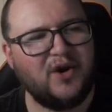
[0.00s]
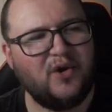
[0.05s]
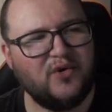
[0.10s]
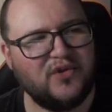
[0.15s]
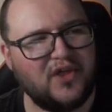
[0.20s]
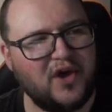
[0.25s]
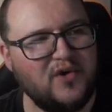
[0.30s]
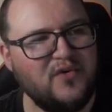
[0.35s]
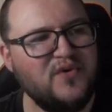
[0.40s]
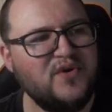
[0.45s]

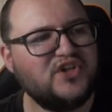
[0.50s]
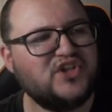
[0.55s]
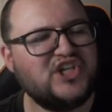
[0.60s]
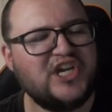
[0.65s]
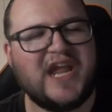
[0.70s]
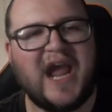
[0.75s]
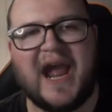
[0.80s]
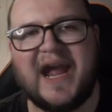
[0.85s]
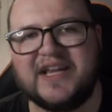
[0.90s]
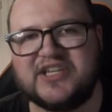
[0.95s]
although
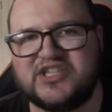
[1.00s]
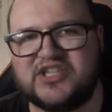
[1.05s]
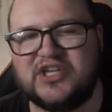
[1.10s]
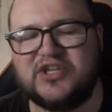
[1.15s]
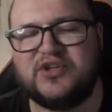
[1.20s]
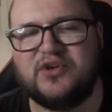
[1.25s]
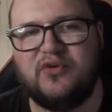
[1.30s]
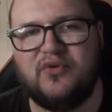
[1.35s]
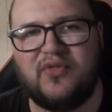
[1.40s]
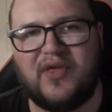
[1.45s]
she has
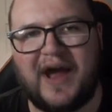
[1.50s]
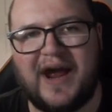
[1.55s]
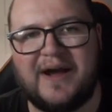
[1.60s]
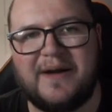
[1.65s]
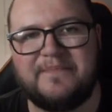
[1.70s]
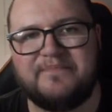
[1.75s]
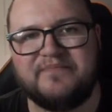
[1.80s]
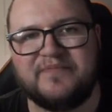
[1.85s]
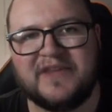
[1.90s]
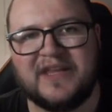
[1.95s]
to do that